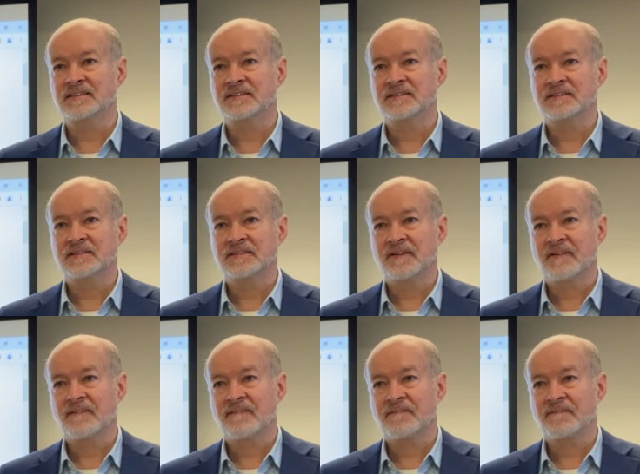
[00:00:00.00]

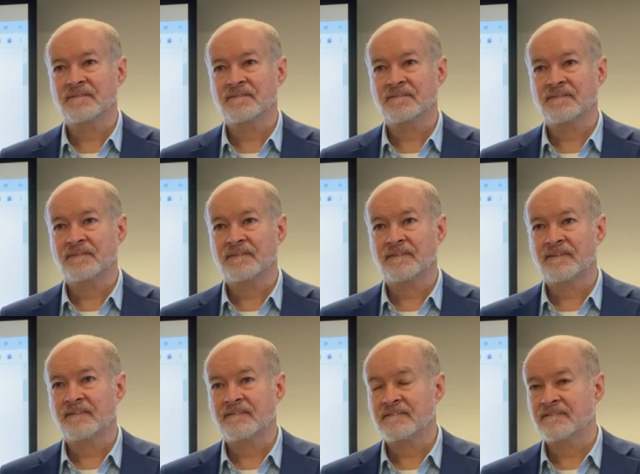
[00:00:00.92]

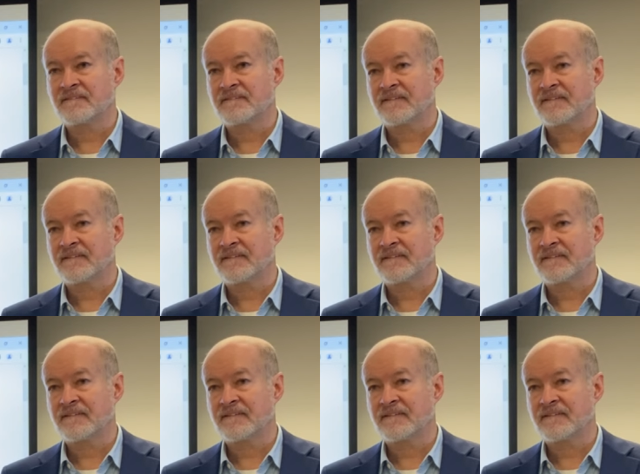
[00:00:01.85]
No one is speaking in this clip.